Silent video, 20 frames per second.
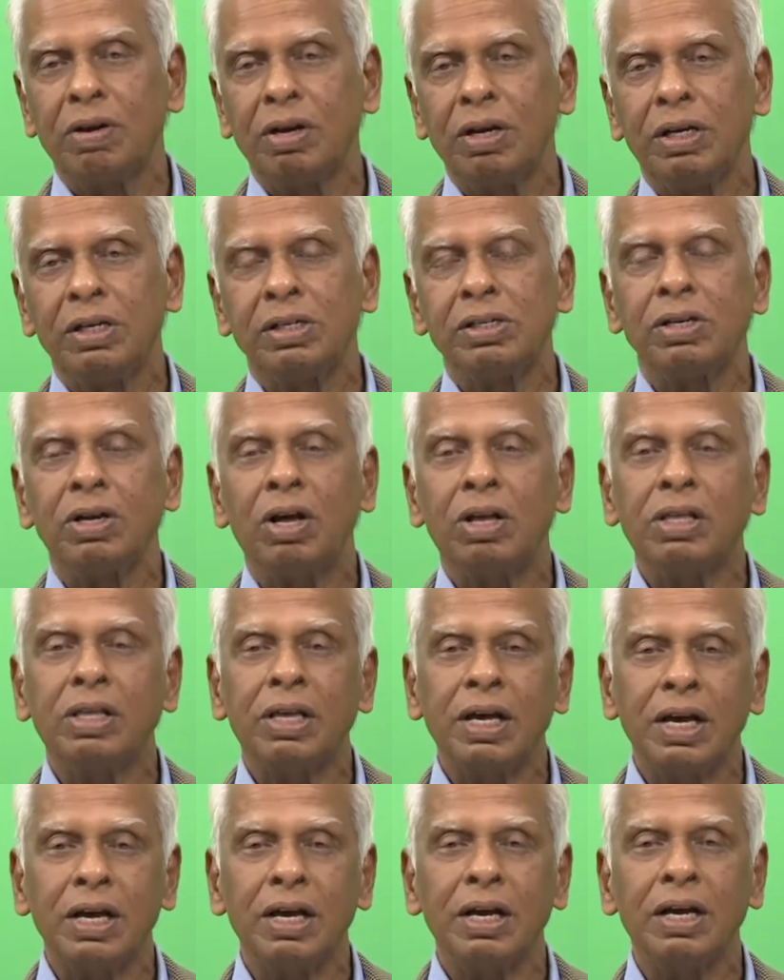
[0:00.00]
is
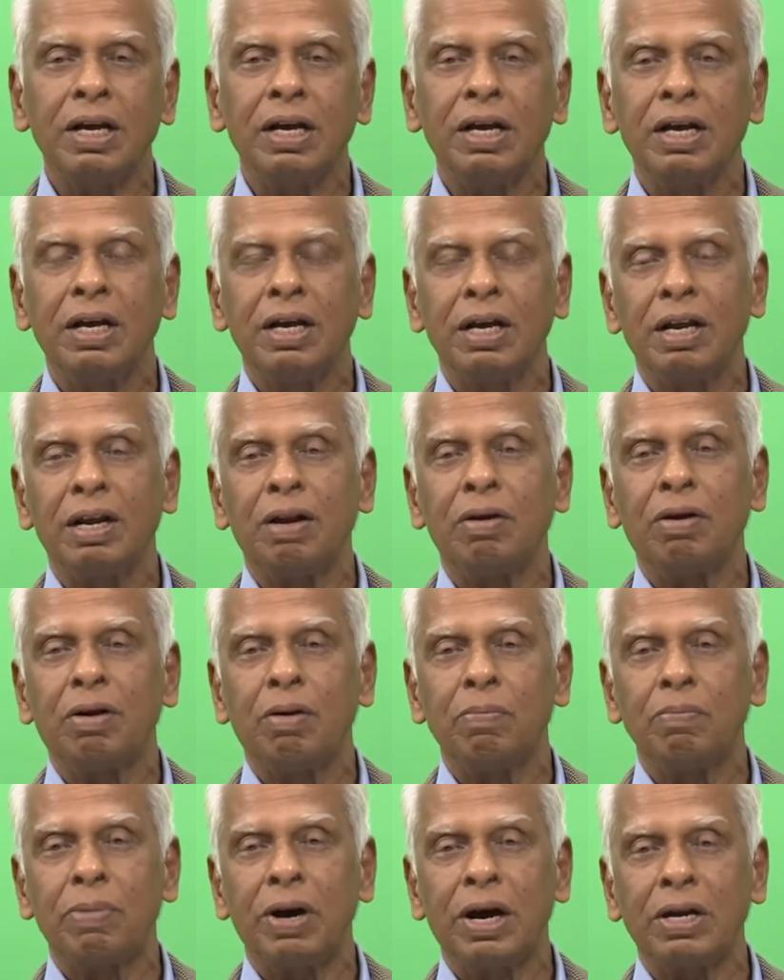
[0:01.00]
nothing in
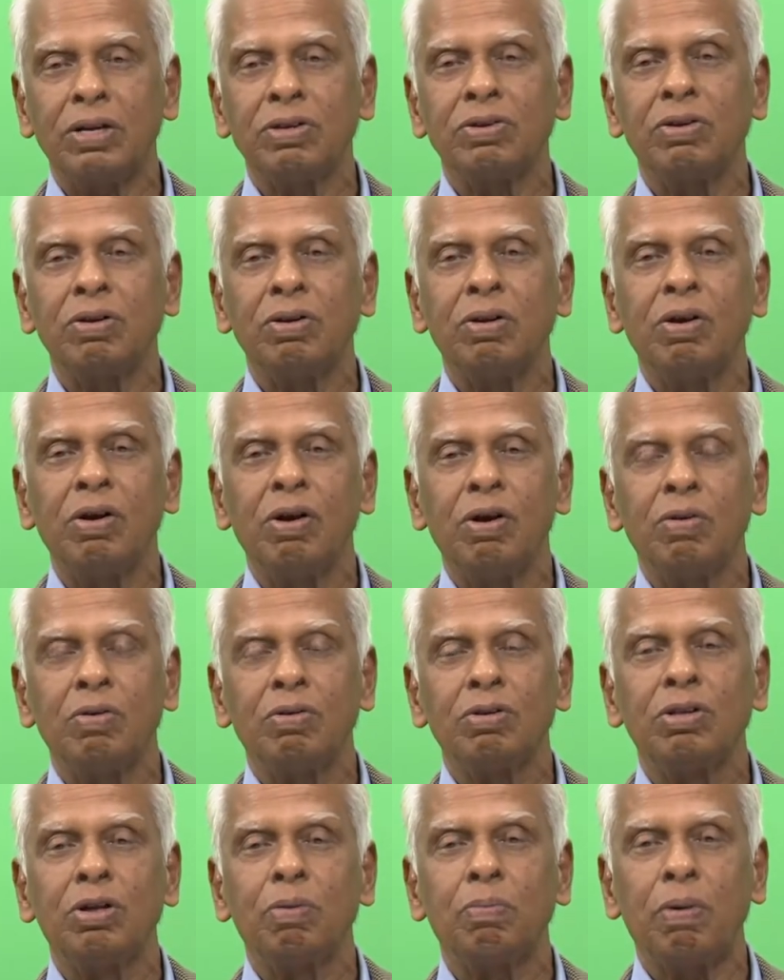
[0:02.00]
comparison
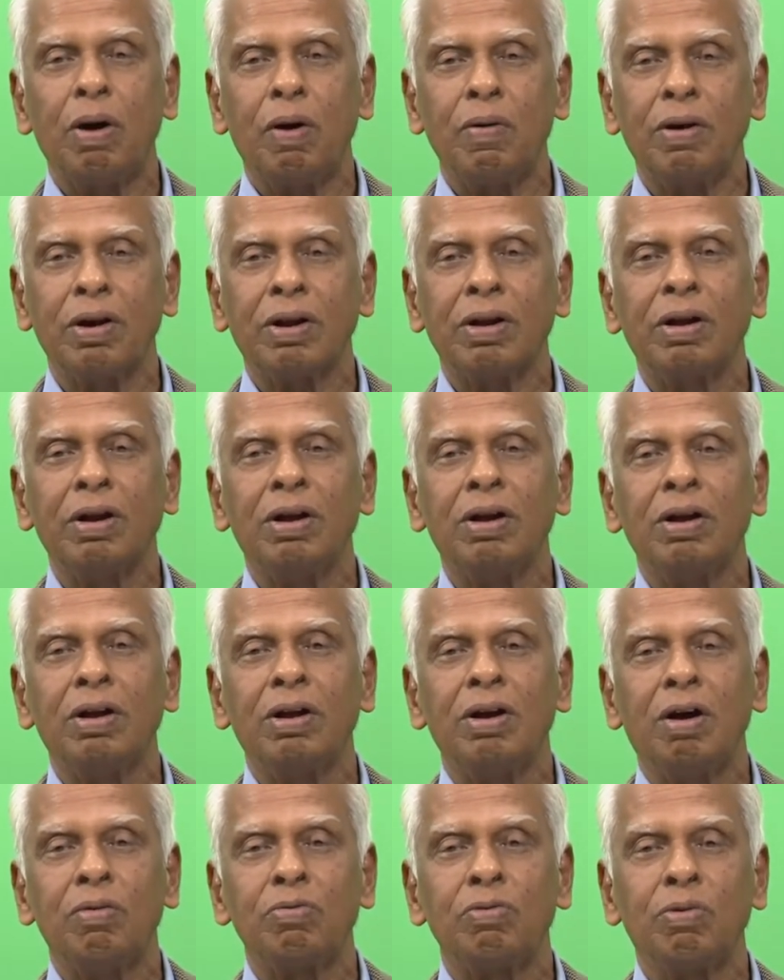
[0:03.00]
with the power
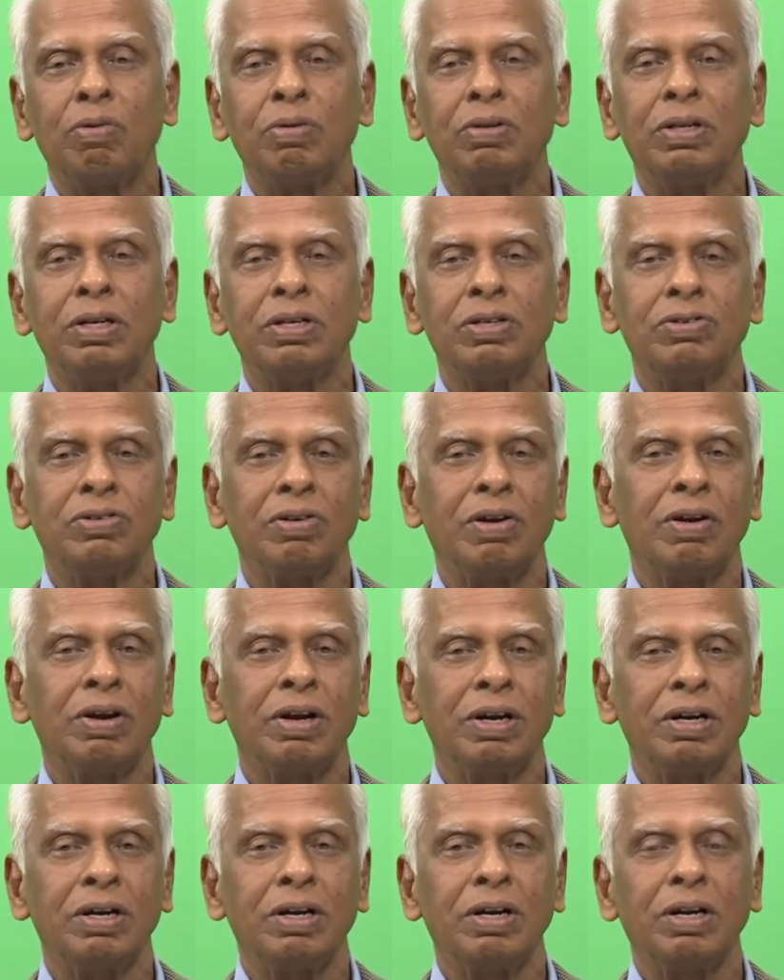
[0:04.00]
of Kunti's
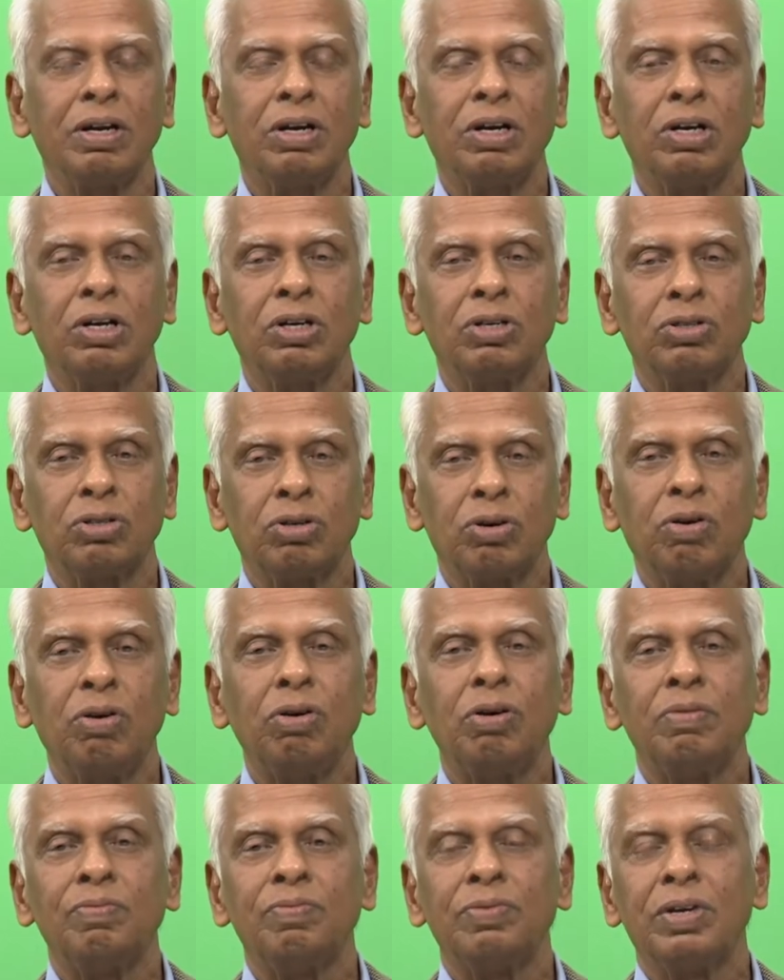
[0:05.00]
children.
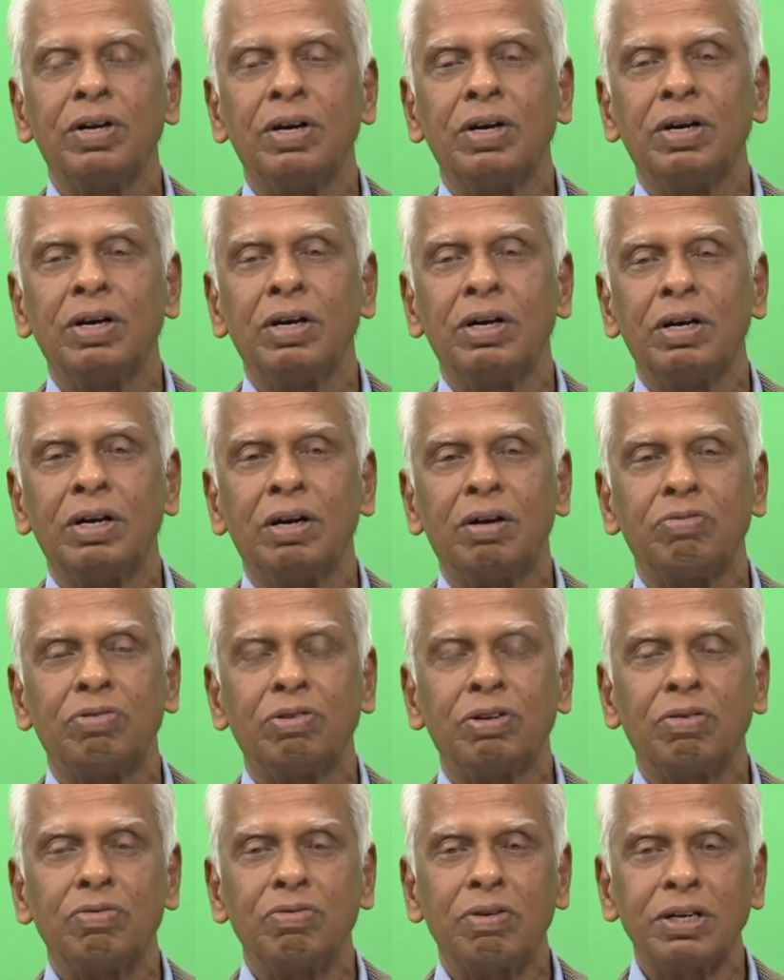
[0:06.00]
So, for
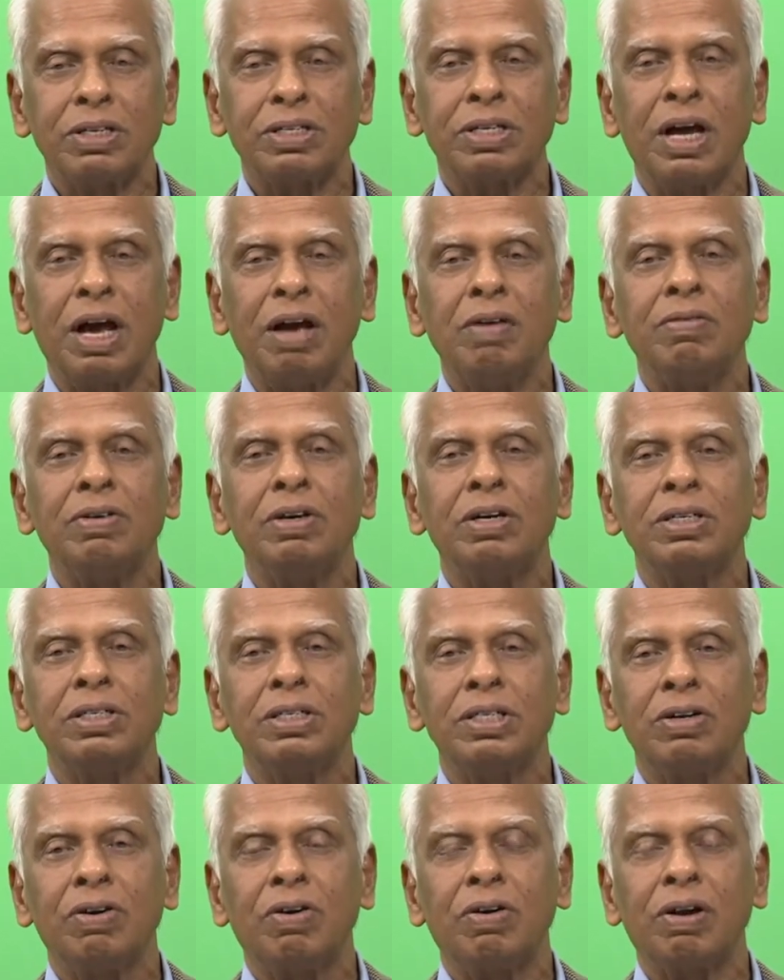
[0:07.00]
the first time,
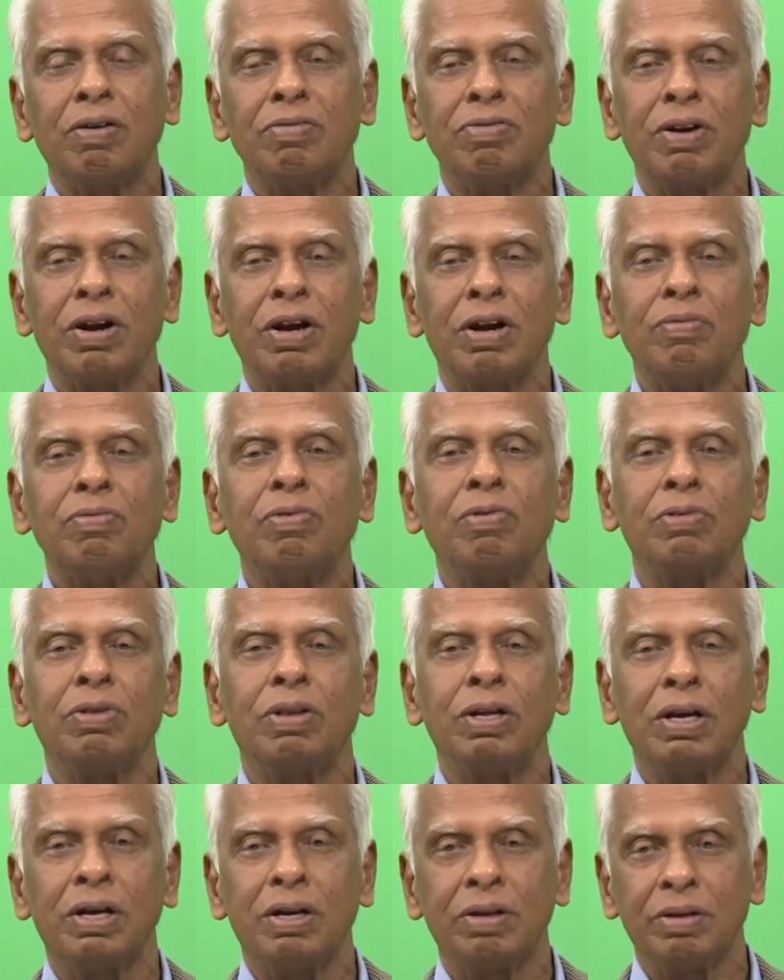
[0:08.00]
she got afraid of
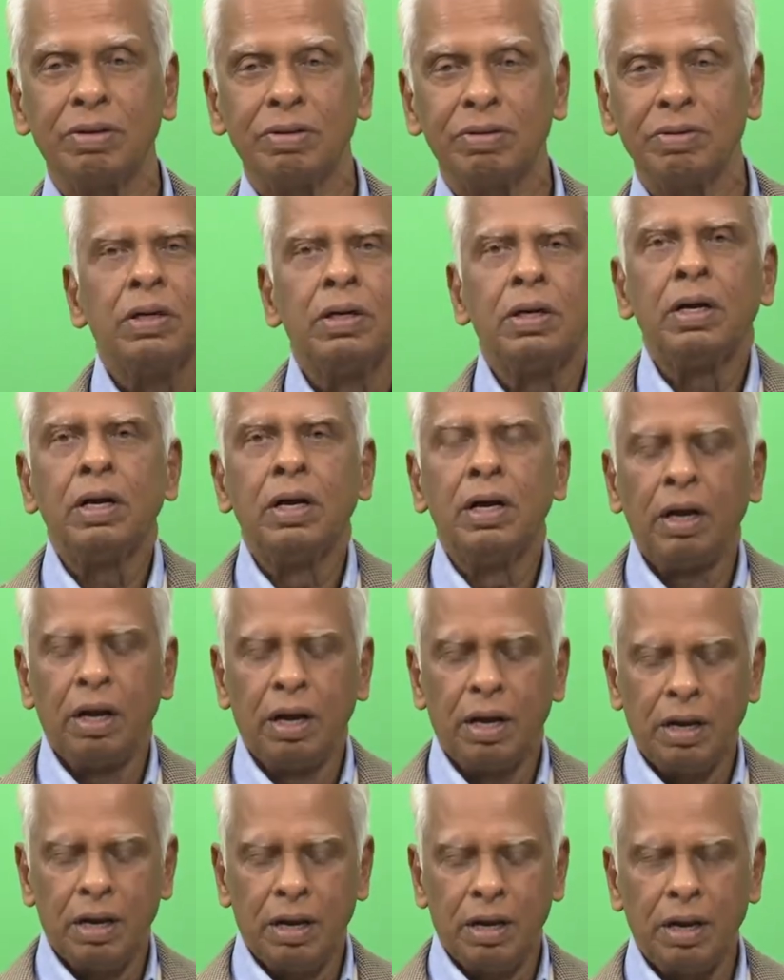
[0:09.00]
Kunti.
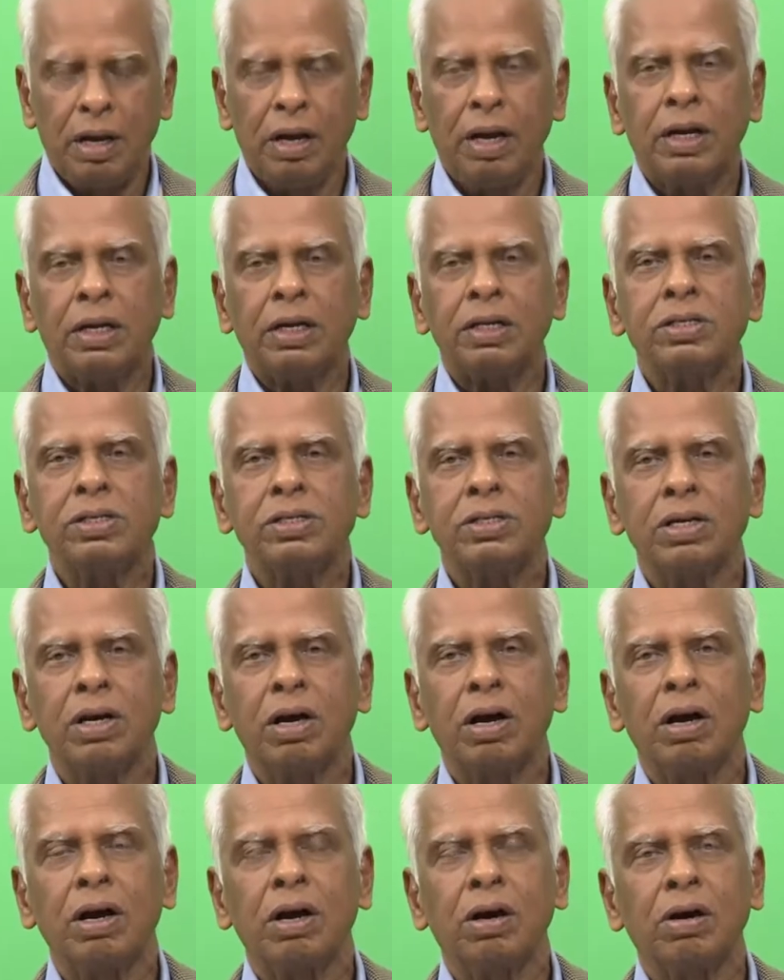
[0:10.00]
Let us
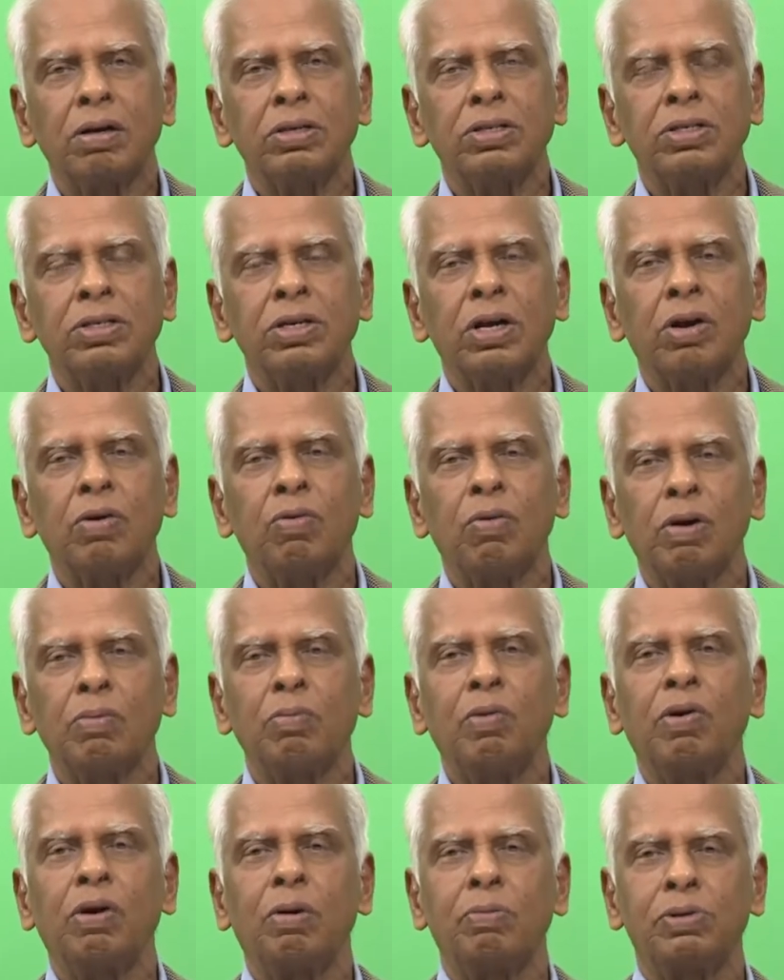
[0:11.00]
consider one
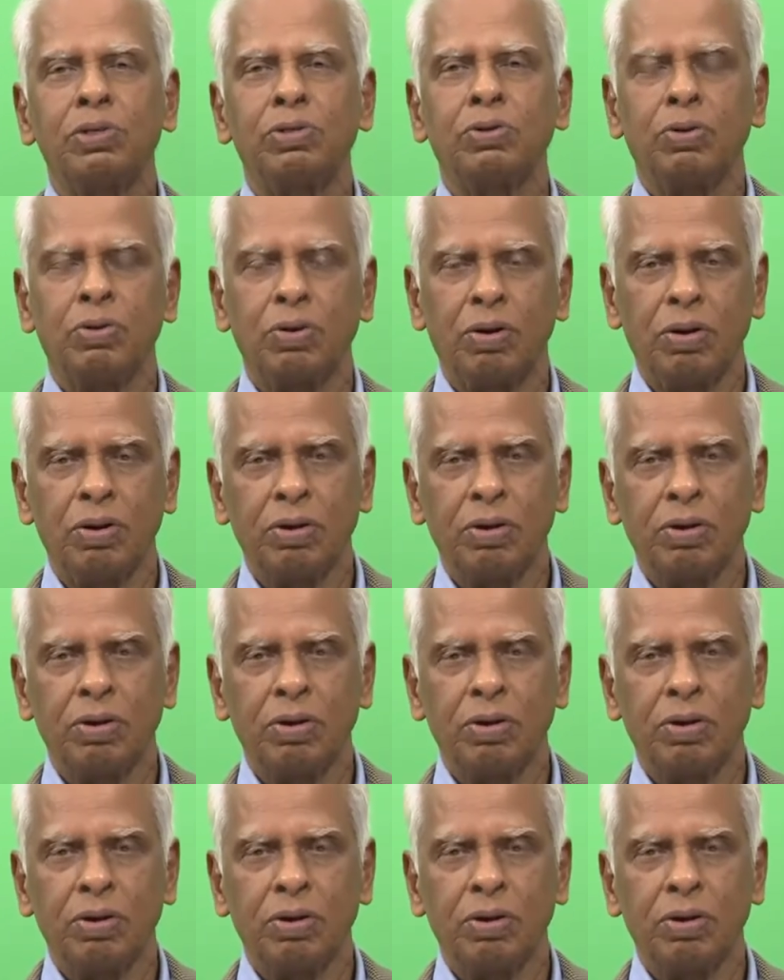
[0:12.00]
more episode.